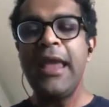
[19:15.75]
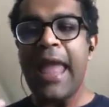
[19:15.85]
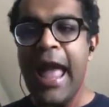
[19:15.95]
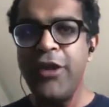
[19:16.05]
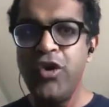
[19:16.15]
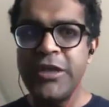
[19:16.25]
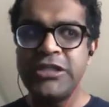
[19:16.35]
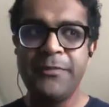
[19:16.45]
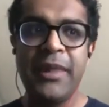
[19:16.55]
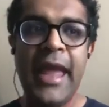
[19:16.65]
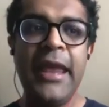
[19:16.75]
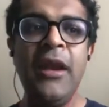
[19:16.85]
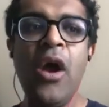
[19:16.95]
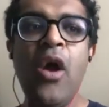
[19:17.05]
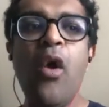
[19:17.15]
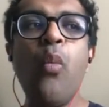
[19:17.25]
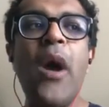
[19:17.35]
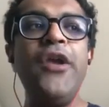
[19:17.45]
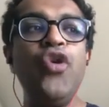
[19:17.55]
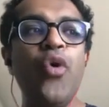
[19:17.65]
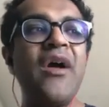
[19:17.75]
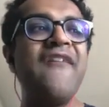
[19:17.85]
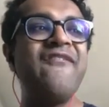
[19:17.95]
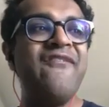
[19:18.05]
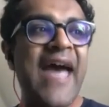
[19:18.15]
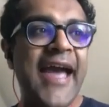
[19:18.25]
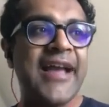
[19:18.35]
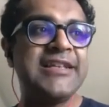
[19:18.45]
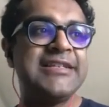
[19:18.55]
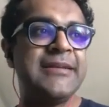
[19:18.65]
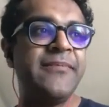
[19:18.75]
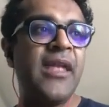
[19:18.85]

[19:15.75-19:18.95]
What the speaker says: can you explain why your effects